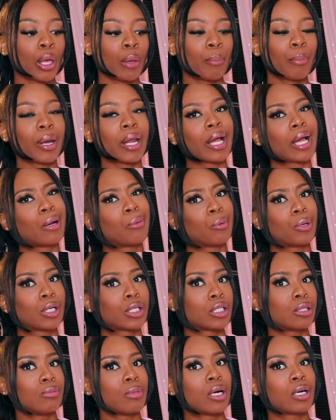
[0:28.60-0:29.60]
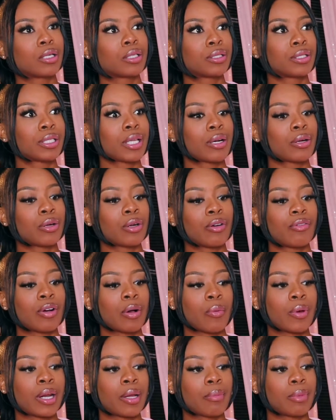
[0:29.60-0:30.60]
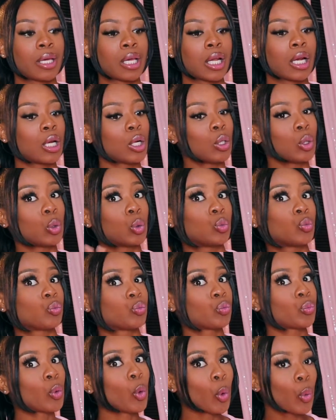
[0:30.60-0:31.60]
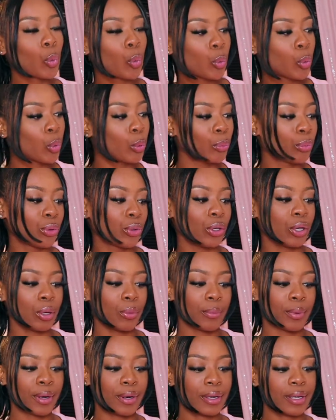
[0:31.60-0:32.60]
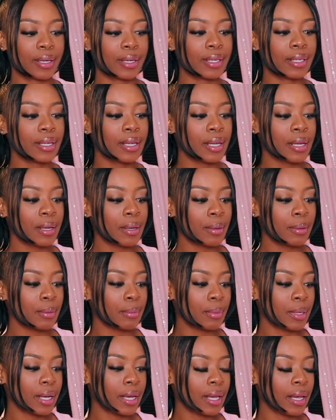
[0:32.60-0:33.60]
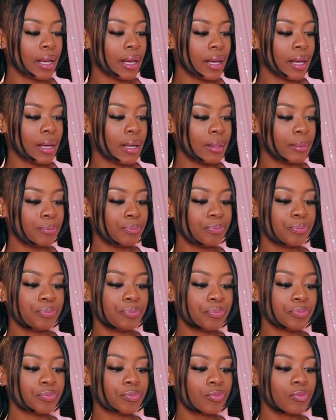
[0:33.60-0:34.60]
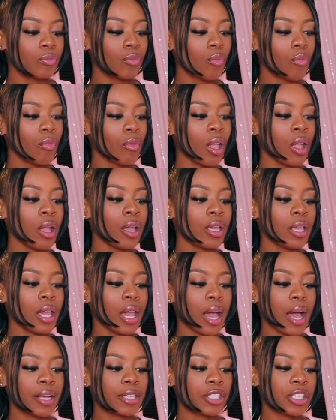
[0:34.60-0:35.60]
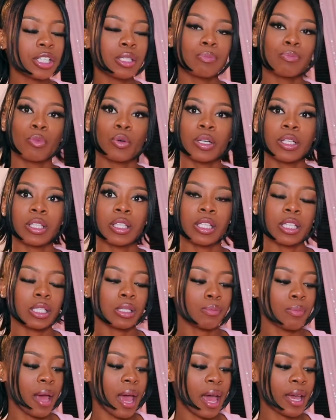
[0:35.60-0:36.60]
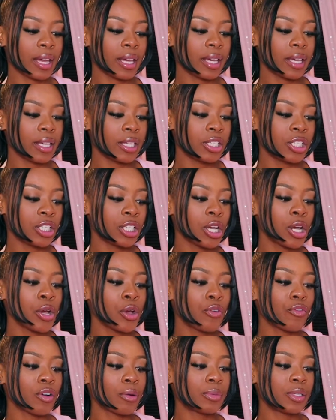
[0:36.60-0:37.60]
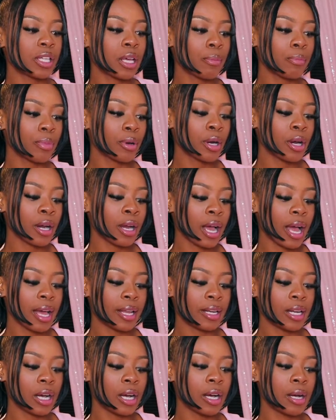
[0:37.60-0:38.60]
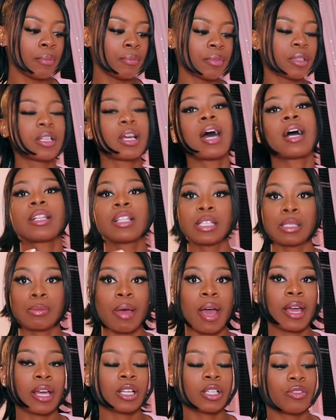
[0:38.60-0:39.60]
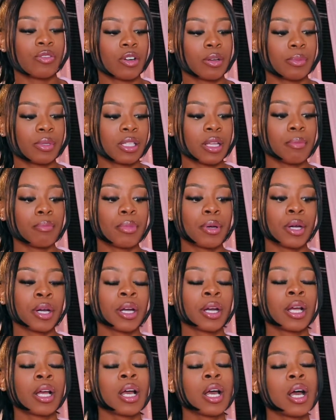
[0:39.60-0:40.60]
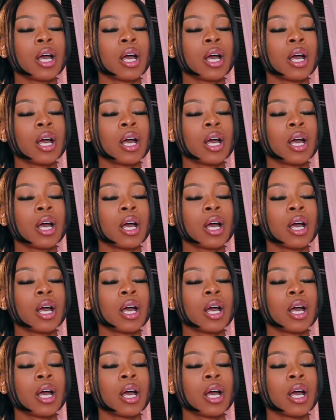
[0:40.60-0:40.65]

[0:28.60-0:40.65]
but I got work tomorrow, so I don't know if I wanna be alone church at work. But um, yeah, I just bought this package from Scentbird. I um, got this package from Scentbird.